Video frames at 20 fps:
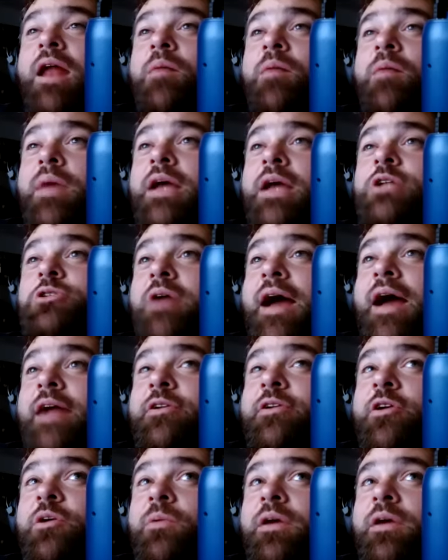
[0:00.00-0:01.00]
a big
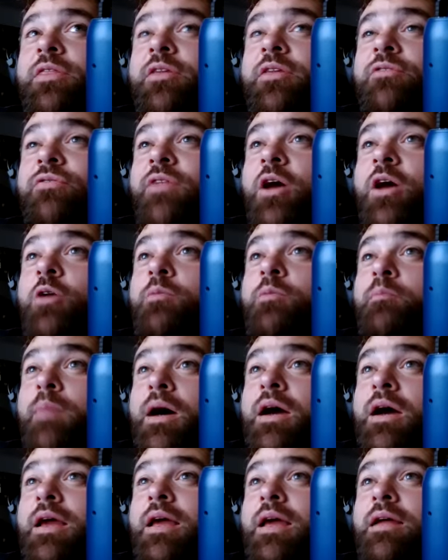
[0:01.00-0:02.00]
tractor with a floating
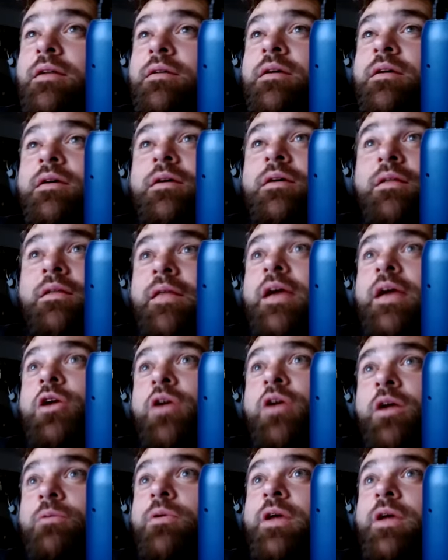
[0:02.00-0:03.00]
bucket, then you
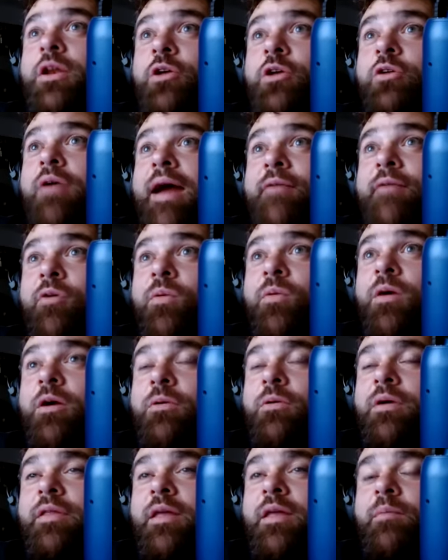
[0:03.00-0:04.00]
could really do gravel work
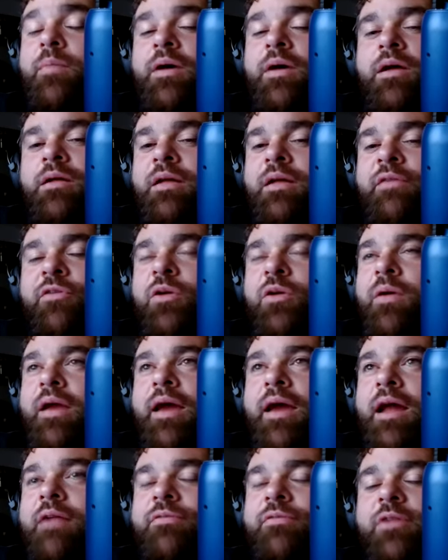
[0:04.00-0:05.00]
with it. But if you ain't
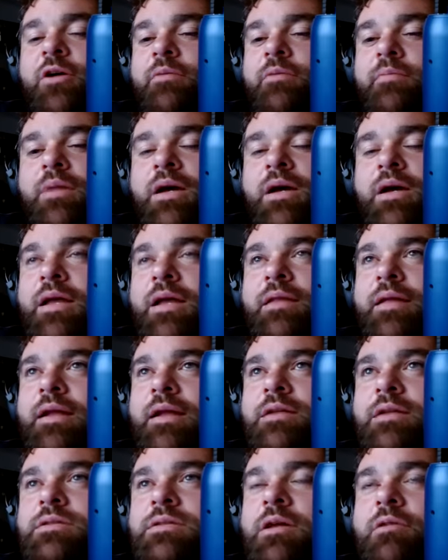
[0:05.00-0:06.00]
got a floating bucket, they
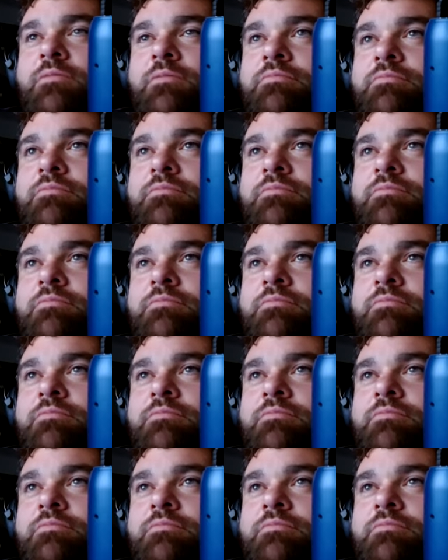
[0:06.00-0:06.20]
just don't.